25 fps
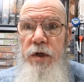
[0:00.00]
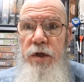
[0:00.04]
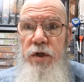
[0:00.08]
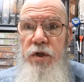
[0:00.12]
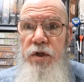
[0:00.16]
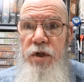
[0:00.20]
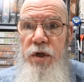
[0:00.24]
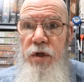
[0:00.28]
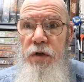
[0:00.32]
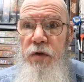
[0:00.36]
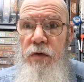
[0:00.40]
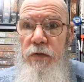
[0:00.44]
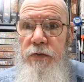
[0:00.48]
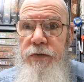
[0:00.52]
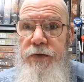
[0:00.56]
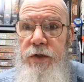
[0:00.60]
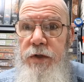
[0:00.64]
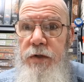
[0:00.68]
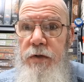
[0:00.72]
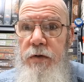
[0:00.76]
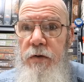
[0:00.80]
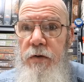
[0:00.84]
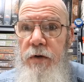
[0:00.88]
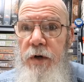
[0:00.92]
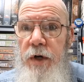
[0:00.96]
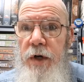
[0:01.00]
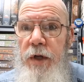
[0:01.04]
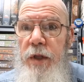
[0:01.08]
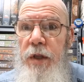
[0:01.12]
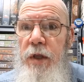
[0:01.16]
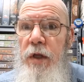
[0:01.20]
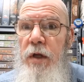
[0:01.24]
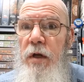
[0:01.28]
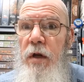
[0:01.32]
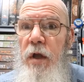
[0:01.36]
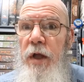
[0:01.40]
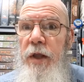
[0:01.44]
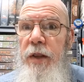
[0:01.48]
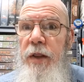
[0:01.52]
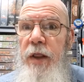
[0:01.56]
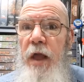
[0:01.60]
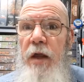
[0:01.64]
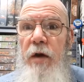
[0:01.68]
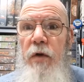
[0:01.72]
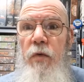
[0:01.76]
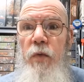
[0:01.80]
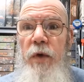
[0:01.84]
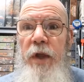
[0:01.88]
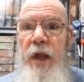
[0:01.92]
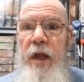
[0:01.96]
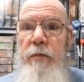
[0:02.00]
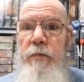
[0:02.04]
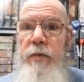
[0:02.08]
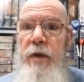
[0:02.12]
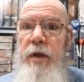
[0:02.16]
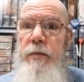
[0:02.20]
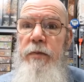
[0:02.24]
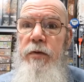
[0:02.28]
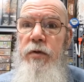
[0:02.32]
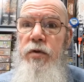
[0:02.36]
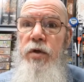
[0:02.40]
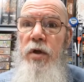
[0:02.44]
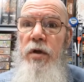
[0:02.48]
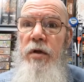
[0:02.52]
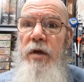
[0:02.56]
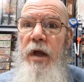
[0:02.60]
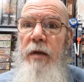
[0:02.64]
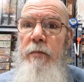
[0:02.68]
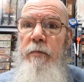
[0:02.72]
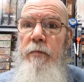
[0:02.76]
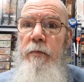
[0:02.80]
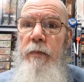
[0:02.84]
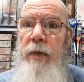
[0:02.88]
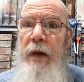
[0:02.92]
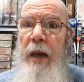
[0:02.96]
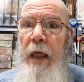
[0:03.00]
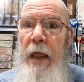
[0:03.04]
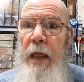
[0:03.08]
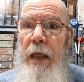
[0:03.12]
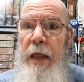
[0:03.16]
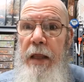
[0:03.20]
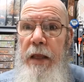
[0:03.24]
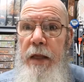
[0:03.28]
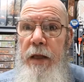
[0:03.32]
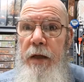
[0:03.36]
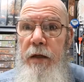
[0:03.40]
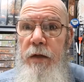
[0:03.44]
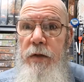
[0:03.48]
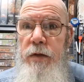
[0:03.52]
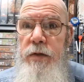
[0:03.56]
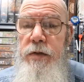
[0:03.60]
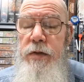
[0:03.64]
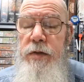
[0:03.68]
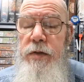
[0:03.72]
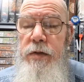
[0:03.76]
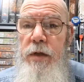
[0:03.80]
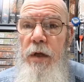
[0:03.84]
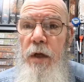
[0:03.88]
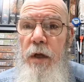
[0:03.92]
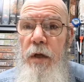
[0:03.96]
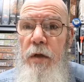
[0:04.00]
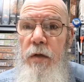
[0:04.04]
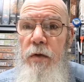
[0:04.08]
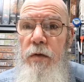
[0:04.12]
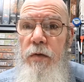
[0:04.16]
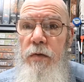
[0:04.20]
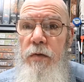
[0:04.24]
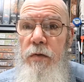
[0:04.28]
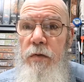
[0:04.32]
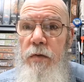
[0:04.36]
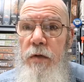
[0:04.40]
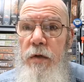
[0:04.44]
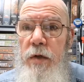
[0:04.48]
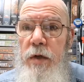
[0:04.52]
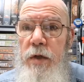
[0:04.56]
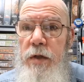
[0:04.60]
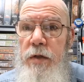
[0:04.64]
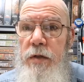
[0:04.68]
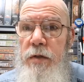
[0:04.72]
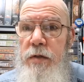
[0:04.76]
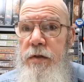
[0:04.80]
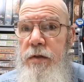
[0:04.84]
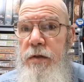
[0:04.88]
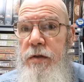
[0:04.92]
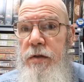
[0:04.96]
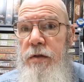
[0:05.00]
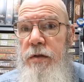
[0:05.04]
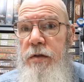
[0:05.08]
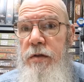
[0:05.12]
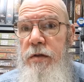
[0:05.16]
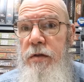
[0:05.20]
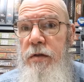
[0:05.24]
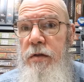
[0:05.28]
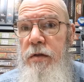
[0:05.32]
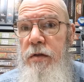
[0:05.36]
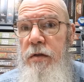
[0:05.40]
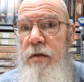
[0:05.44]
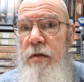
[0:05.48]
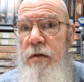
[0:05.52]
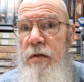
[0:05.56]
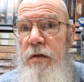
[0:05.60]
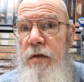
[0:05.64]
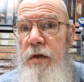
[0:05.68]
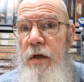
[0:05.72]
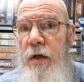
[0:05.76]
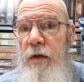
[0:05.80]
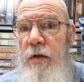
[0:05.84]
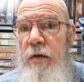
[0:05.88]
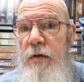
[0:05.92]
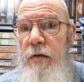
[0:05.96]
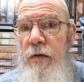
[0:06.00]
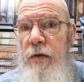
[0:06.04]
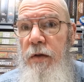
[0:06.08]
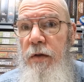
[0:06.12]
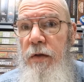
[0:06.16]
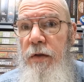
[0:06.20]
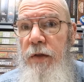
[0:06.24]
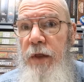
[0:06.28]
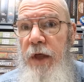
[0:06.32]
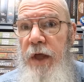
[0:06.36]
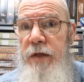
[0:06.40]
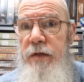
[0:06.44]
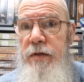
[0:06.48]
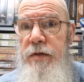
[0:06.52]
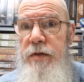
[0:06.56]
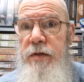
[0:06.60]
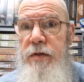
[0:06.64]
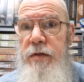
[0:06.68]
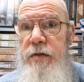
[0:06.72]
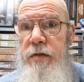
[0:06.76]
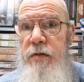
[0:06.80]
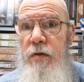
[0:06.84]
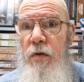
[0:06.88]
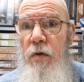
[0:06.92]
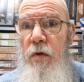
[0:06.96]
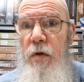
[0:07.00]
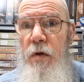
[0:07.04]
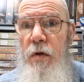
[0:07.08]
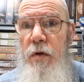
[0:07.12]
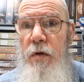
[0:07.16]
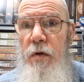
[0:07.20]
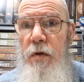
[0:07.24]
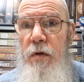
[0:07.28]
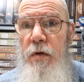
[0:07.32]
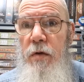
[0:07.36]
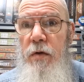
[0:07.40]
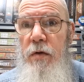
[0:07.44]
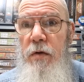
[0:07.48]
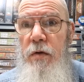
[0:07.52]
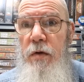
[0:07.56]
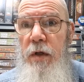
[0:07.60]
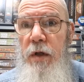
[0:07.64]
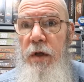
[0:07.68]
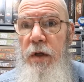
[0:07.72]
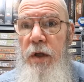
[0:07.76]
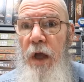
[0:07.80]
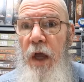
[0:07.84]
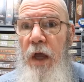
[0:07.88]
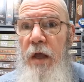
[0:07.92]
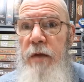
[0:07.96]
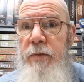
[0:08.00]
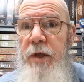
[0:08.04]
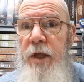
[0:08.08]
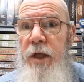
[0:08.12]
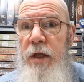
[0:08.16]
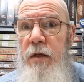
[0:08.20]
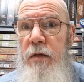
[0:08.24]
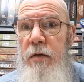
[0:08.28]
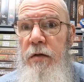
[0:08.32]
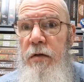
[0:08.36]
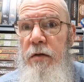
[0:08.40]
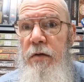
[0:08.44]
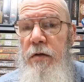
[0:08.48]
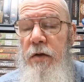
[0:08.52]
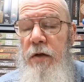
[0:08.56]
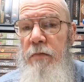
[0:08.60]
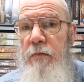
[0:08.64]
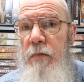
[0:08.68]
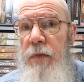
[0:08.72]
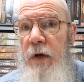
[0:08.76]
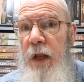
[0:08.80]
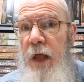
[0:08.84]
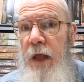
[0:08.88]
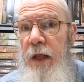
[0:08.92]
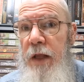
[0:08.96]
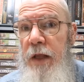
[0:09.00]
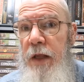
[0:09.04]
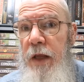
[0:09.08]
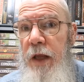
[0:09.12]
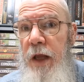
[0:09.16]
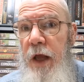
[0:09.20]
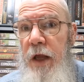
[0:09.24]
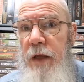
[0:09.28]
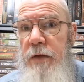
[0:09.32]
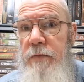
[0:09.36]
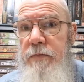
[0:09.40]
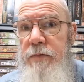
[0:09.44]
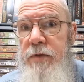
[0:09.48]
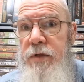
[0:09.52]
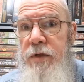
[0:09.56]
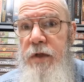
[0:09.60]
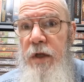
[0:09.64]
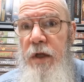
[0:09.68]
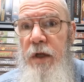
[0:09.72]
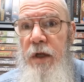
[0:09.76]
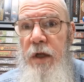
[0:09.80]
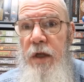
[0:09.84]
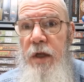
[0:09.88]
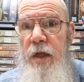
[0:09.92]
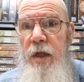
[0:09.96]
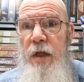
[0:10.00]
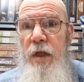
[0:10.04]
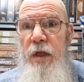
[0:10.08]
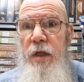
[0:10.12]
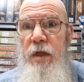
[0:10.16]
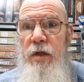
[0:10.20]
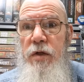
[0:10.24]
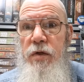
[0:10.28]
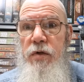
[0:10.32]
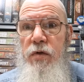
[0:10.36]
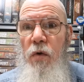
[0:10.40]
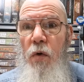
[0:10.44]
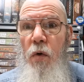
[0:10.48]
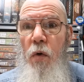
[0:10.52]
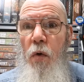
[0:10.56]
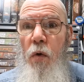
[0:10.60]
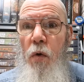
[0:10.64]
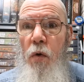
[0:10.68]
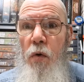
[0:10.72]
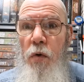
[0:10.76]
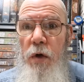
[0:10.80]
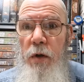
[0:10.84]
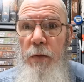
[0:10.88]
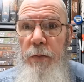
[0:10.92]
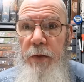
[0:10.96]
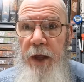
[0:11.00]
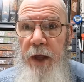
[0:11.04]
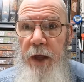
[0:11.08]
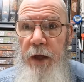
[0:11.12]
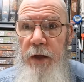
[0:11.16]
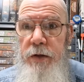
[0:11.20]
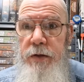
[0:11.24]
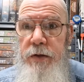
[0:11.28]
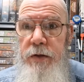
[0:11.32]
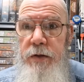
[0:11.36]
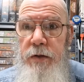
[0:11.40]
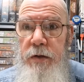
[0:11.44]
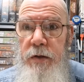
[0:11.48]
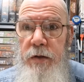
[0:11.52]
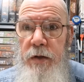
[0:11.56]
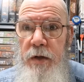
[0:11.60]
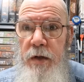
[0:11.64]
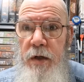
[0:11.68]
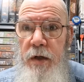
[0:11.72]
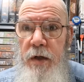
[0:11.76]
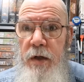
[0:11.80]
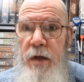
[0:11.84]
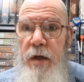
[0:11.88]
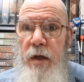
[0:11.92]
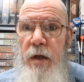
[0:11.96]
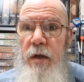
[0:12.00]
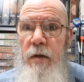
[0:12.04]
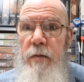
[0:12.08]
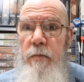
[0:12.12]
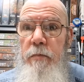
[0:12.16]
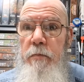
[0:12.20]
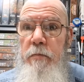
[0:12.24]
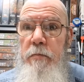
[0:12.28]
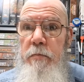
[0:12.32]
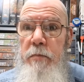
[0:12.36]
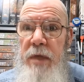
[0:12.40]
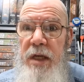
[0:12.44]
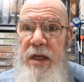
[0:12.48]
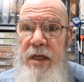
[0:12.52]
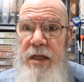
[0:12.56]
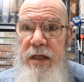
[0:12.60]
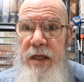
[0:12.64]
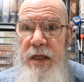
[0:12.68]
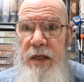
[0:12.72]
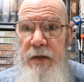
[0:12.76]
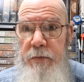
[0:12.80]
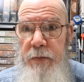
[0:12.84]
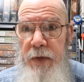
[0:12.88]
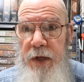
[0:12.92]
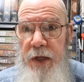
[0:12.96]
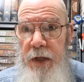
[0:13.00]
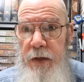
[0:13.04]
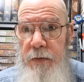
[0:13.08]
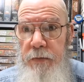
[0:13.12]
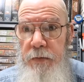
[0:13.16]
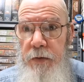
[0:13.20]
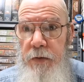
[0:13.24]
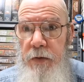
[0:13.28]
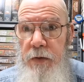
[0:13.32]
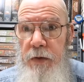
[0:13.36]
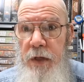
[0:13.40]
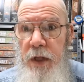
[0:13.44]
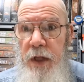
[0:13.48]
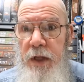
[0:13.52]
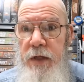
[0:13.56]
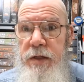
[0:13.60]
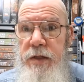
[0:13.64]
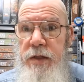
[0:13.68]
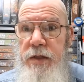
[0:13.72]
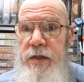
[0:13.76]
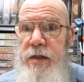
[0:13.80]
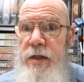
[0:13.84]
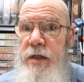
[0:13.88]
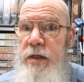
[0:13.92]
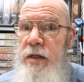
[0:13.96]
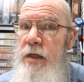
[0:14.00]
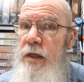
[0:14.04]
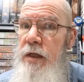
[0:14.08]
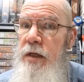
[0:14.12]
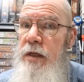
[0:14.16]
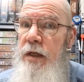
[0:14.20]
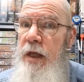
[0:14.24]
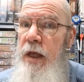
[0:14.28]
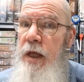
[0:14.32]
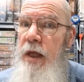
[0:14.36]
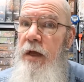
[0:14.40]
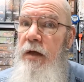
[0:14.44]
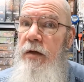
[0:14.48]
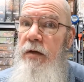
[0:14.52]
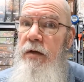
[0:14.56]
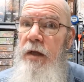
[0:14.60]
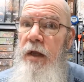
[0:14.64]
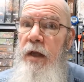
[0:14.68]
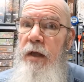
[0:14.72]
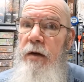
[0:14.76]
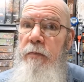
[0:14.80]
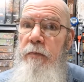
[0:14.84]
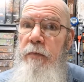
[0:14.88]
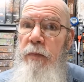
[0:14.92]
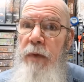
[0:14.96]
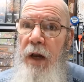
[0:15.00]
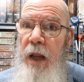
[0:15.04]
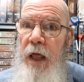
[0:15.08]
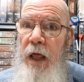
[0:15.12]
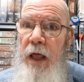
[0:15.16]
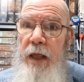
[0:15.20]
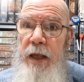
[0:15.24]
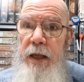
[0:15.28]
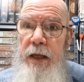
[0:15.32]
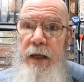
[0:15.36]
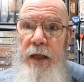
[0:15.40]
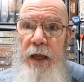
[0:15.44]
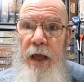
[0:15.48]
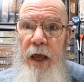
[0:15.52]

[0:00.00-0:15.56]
shelves or anything like that, and we had people turn up and play. So it's, you know, that's gaming and playing games is all about meeting people and sitting down and playing